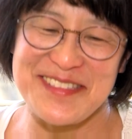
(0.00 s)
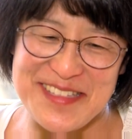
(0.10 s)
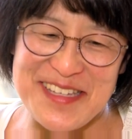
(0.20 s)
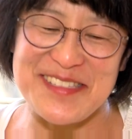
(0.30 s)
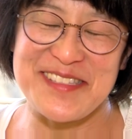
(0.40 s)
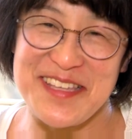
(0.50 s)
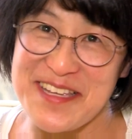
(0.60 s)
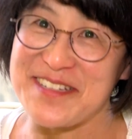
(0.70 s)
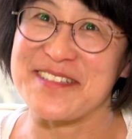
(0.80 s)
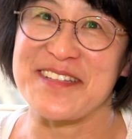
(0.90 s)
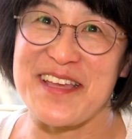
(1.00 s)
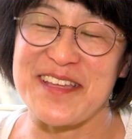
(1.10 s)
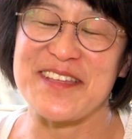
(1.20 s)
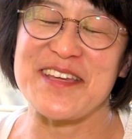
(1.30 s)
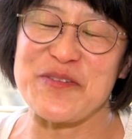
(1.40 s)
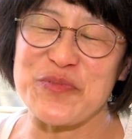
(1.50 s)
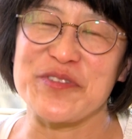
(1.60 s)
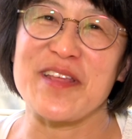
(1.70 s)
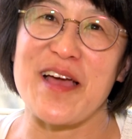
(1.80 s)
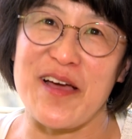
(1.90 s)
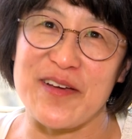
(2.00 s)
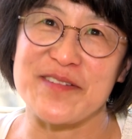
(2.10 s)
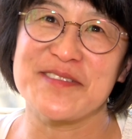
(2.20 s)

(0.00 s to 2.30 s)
Just scared, and even now.